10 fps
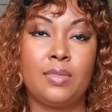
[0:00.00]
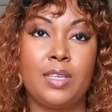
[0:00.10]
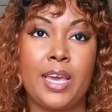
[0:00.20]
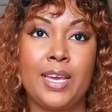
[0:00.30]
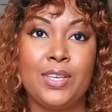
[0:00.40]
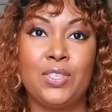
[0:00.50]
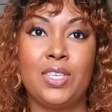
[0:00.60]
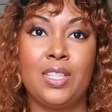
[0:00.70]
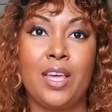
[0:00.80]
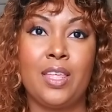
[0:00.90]
gays
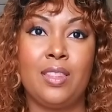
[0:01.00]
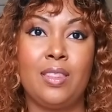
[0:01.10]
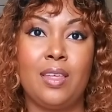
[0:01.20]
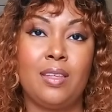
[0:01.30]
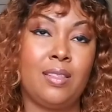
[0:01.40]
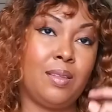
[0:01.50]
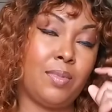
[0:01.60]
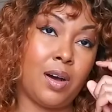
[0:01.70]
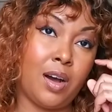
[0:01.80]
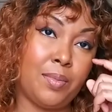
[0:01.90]
and in the
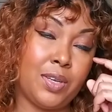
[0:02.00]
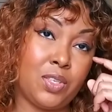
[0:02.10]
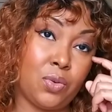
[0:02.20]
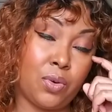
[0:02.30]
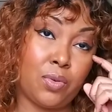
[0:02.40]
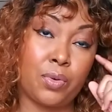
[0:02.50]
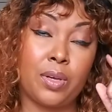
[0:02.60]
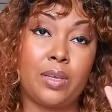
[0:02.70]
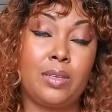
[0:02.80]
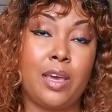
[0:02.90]
Bahamas, or
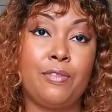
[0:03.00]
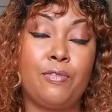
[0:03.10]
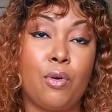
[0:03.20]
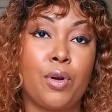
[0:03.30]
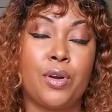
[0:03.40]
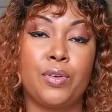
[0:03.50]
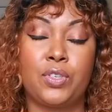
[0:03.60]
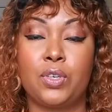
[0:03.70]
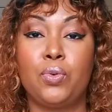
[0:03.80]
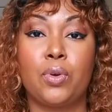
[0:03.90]
gay
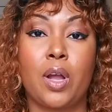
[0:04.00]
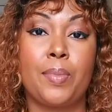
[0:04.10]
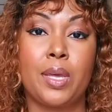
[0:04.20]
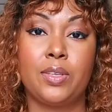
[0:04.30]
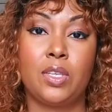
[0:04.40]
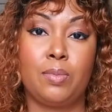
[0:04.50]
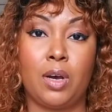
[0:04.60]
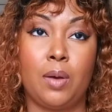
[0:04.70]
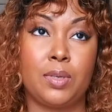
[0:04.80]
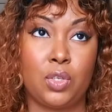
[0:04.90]
foreigners who are coming into the
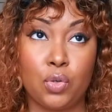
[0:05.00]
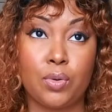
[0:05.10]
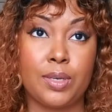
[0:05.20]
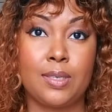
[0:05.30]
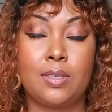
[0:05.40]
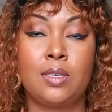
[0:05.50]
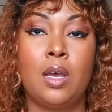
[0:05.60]
Bahamas, tourists,